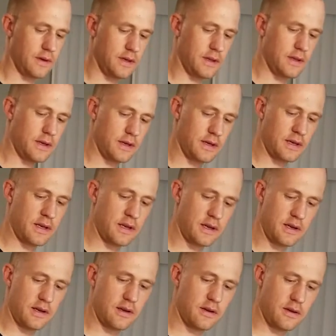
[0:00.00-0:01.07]
And then
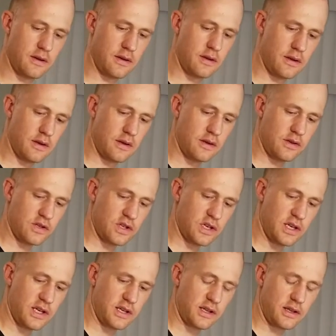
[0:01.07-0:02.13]

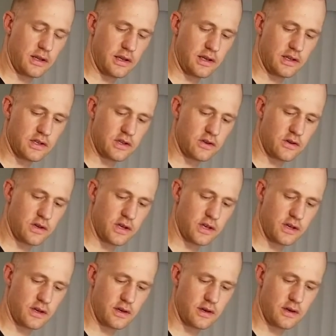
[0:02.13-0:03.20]
gently stir
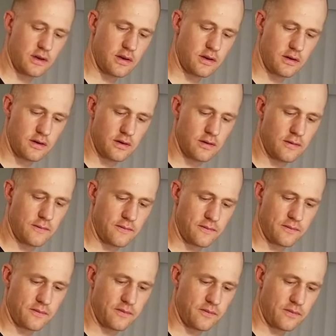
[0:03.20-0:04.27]
it
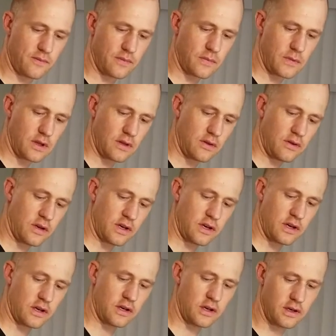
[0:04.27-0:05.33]
to get
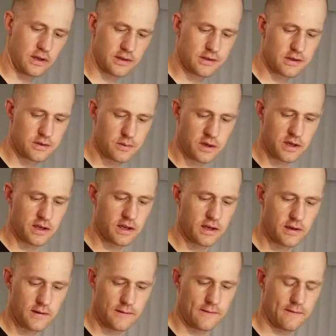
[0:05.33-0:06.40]
it all suspended.